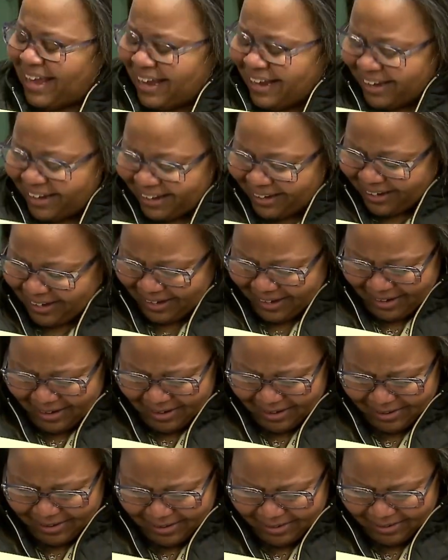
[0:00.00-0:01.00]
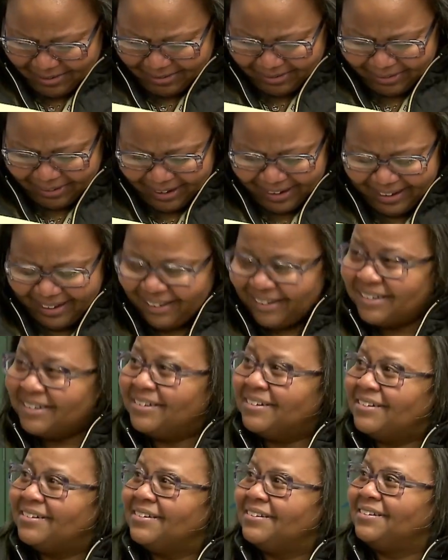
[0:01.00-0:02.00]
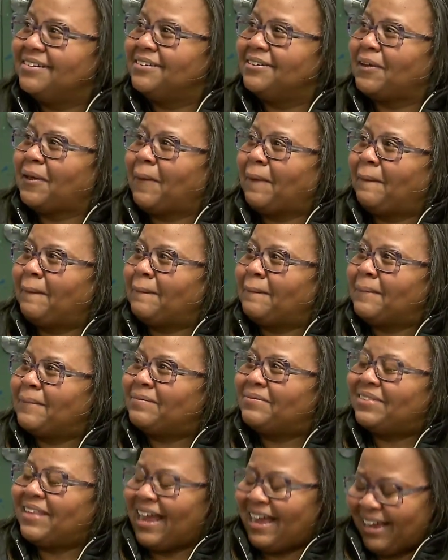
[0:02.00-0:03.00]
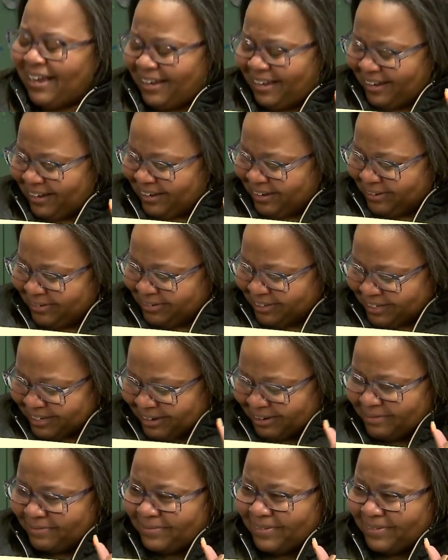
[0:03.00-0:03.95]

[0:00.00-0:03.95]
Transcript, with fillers: Thank you. The most we've ever had. Thank you so